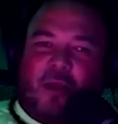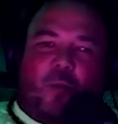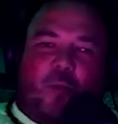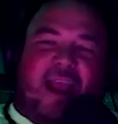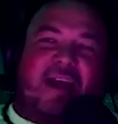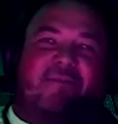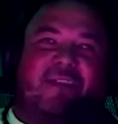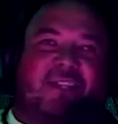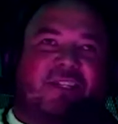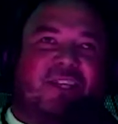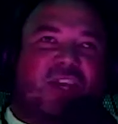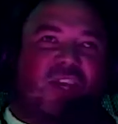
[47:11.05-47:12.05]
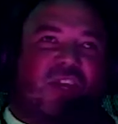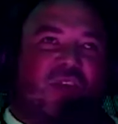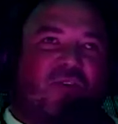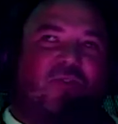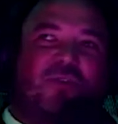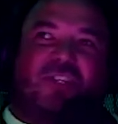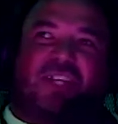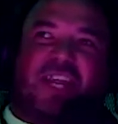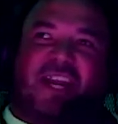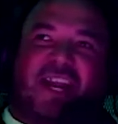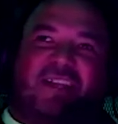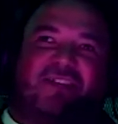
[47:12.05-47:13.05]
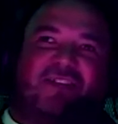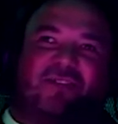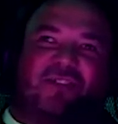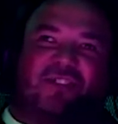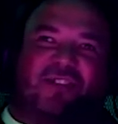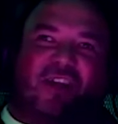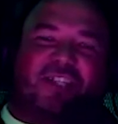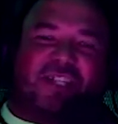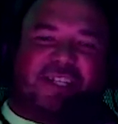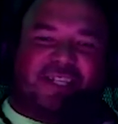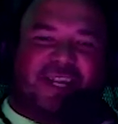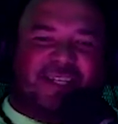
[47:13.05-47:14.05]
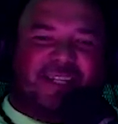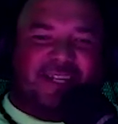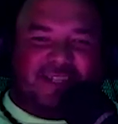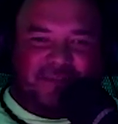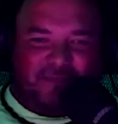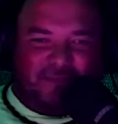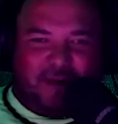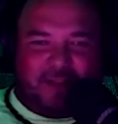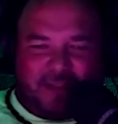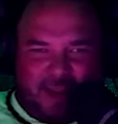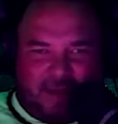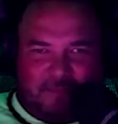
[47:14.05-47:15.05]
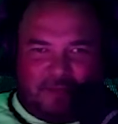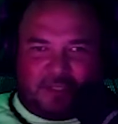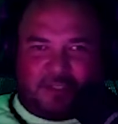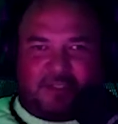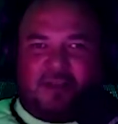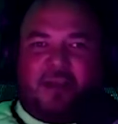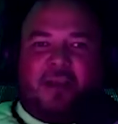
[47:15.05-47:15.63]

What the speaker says: we have this huge electrical charging station that's in front of the campus.